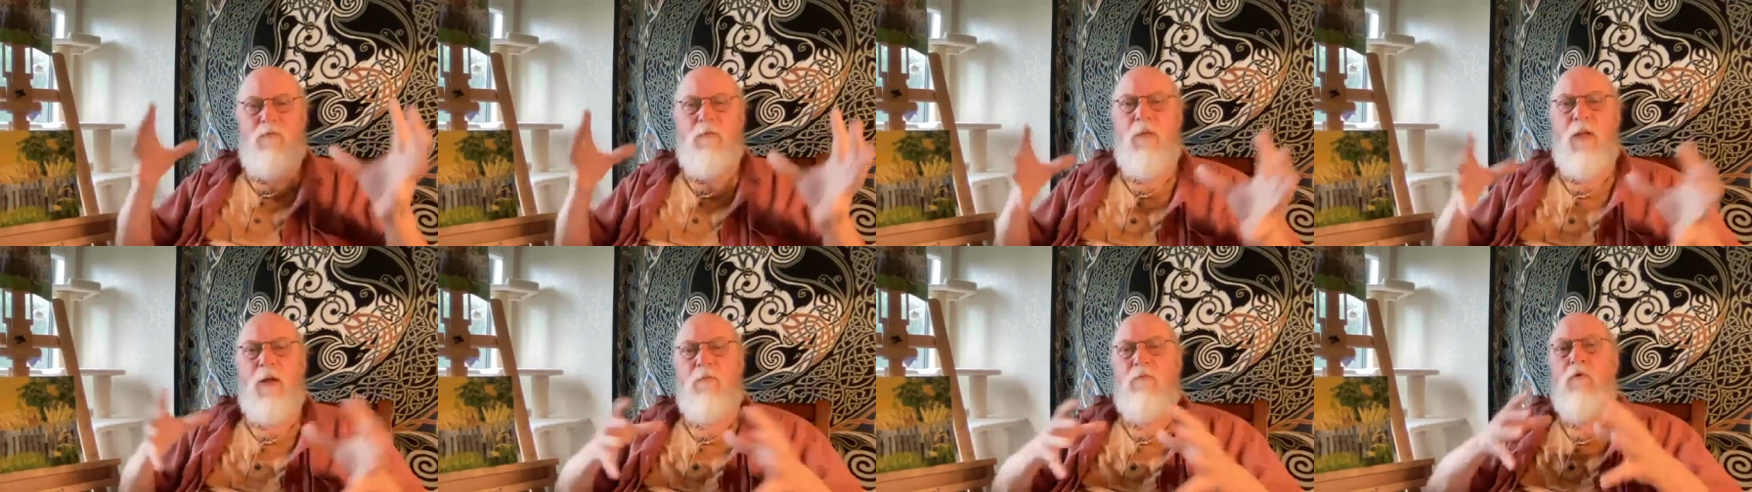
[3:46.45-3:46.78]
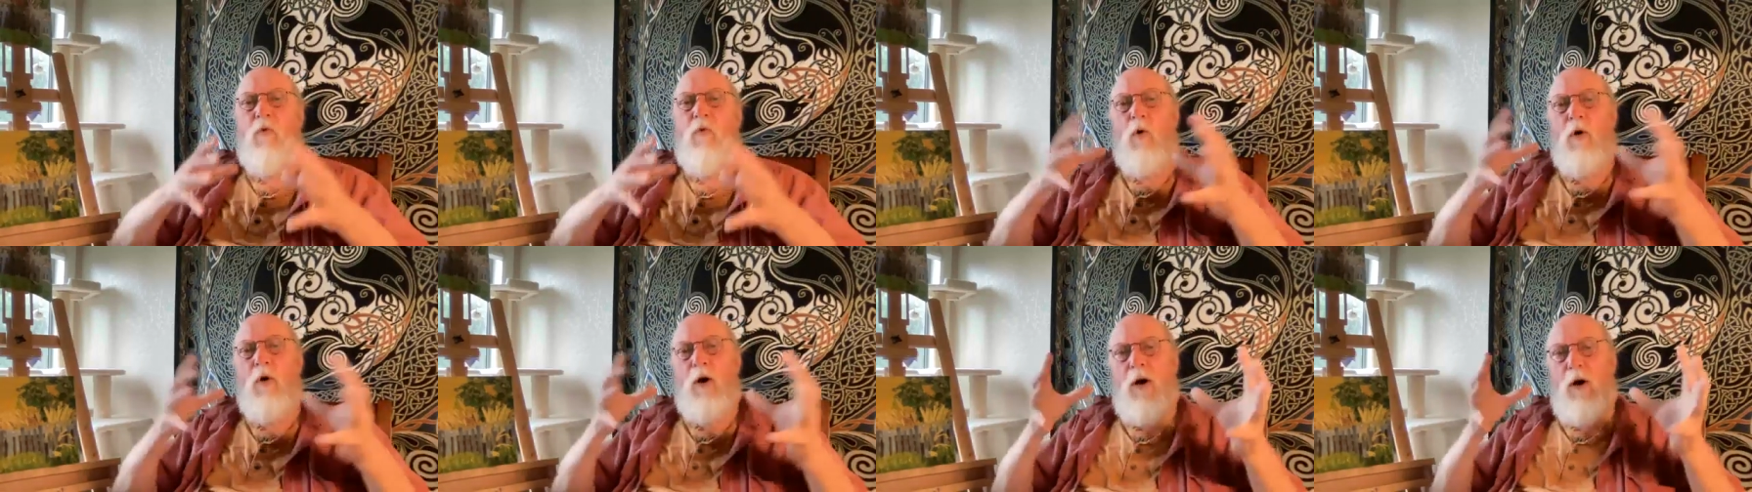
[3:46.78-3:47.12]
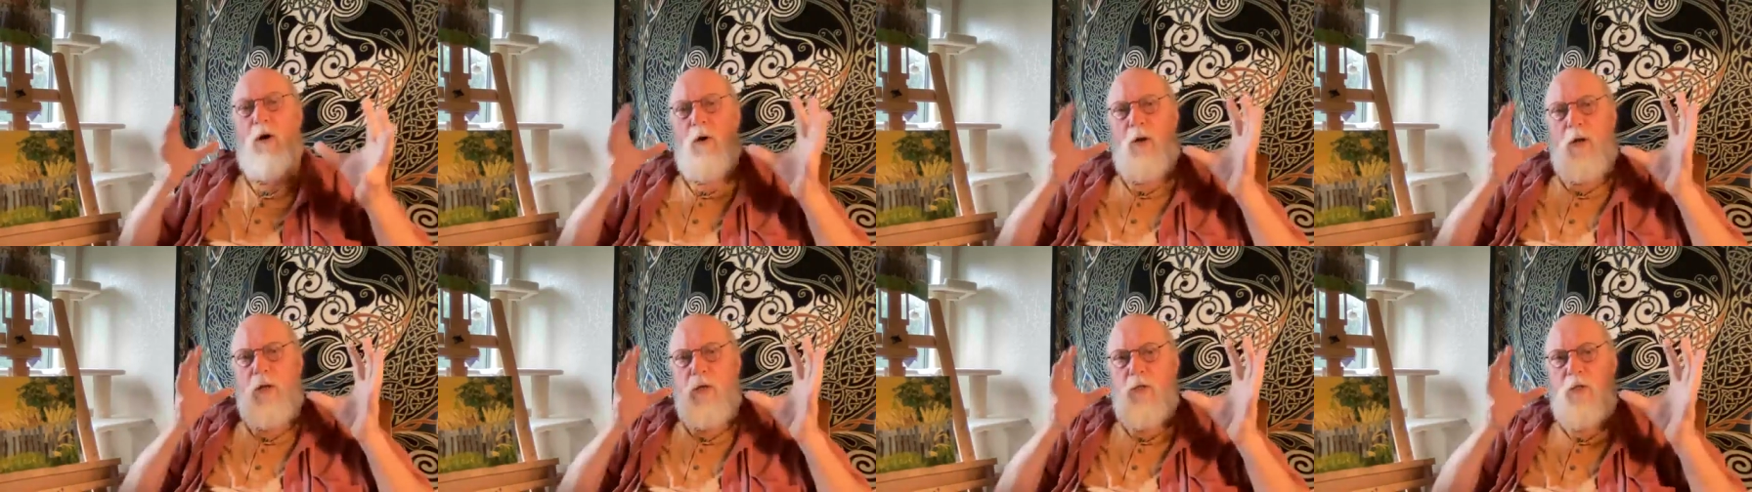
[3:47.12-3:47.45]
like 4
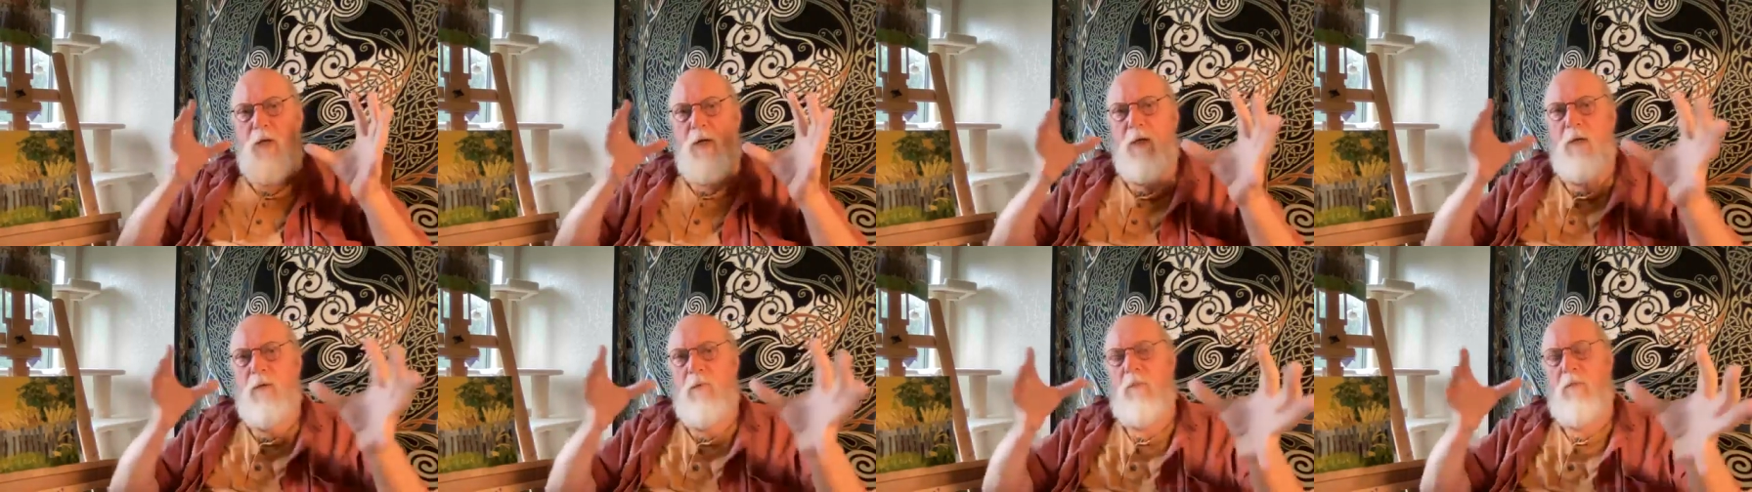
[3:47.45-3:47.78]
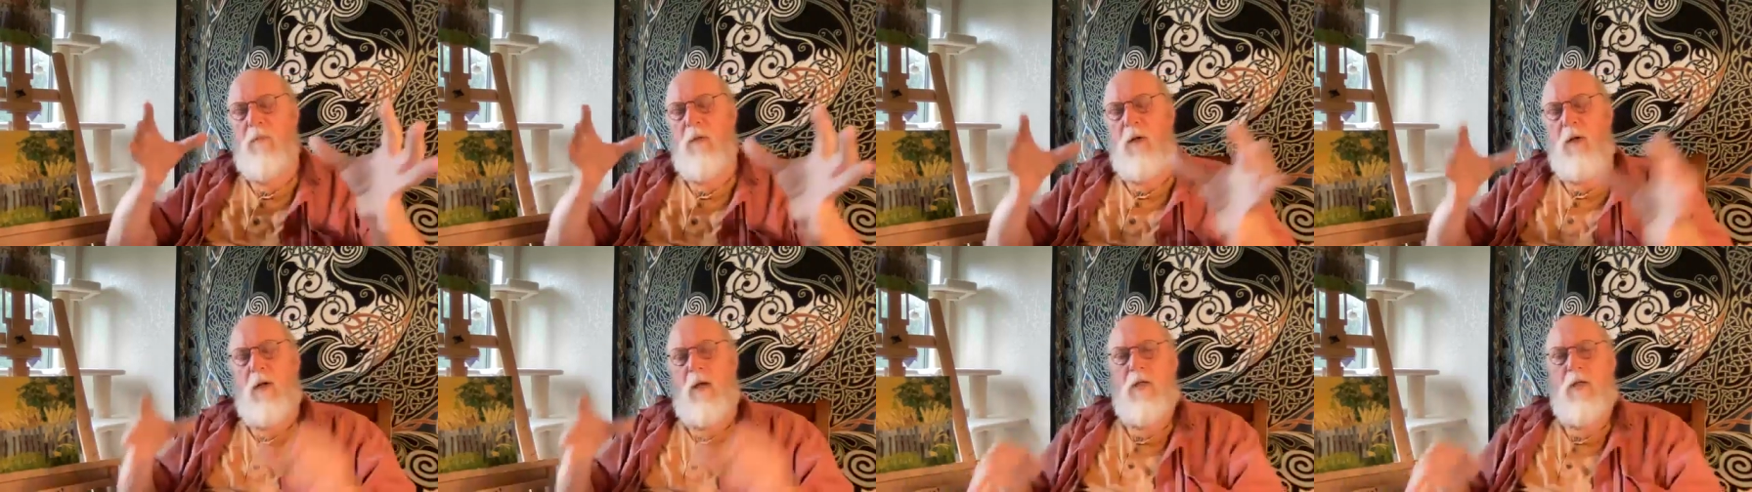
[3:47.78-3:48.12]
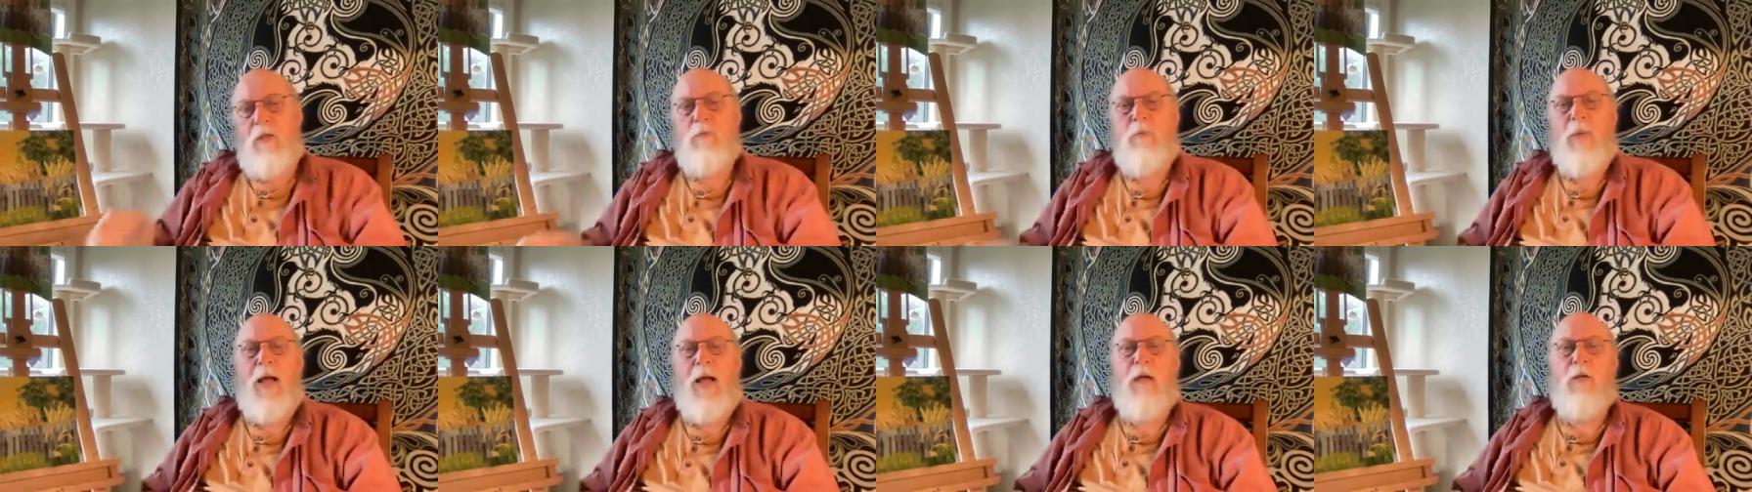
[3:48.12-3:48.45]
areas I
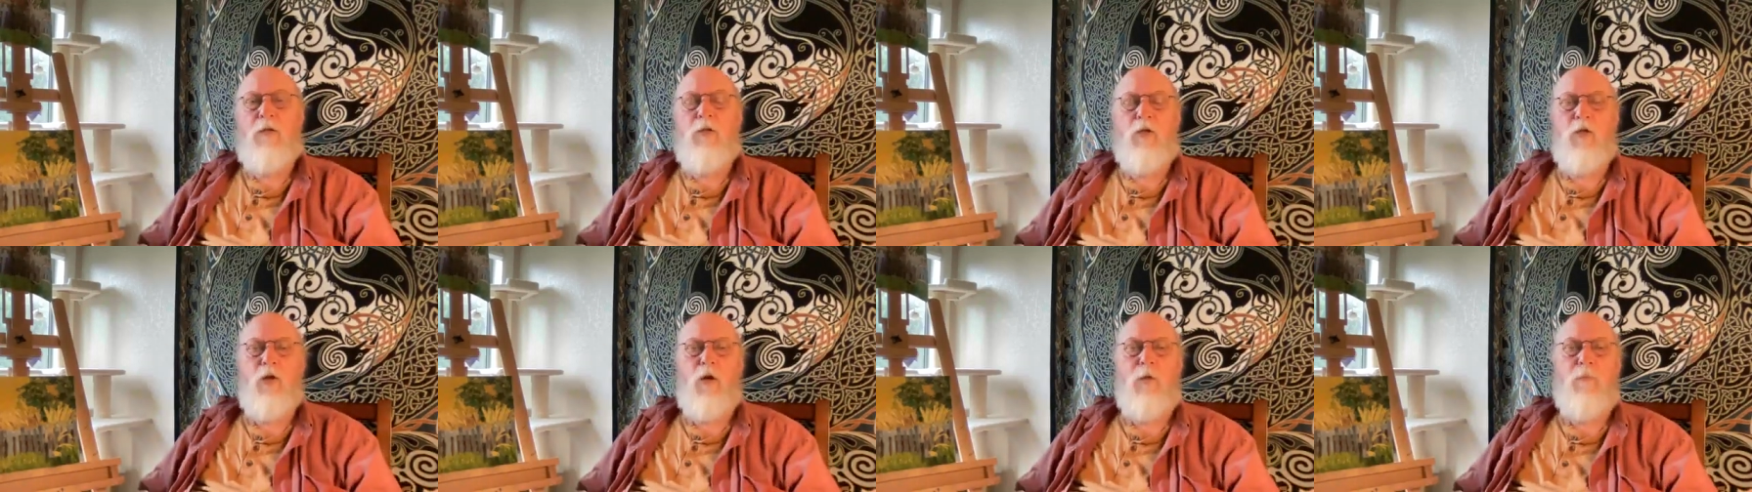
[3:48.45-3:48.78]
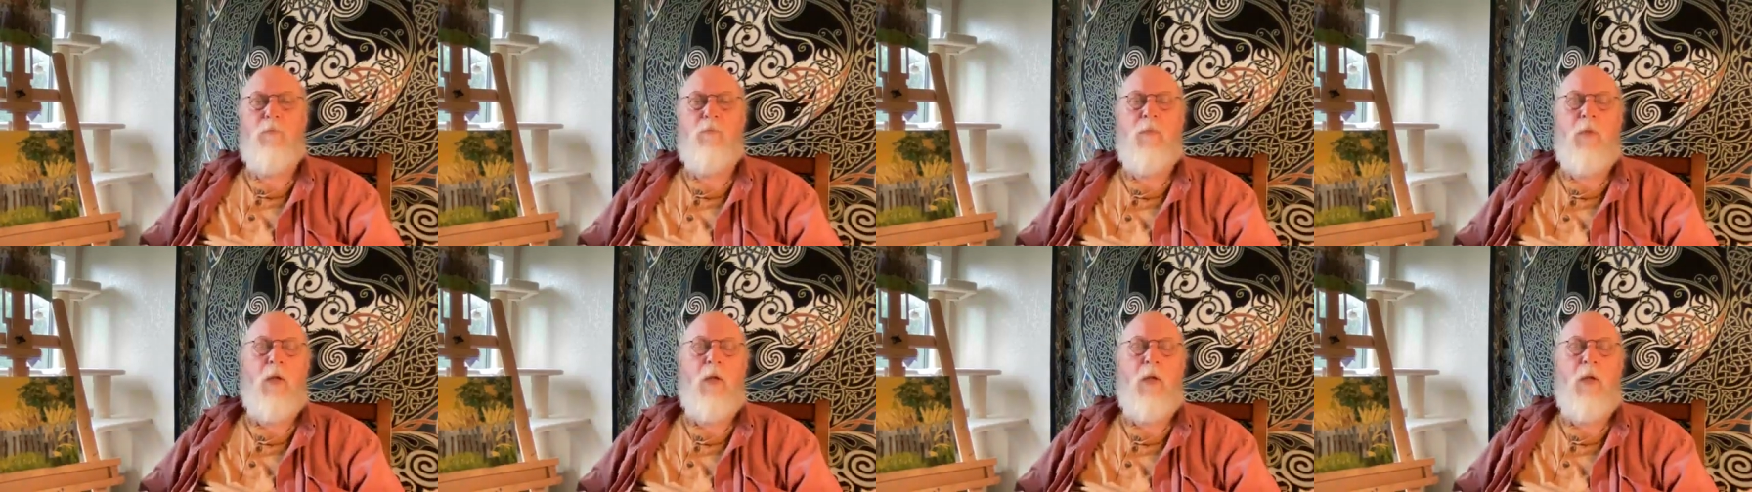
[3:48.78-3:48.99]
expanded on.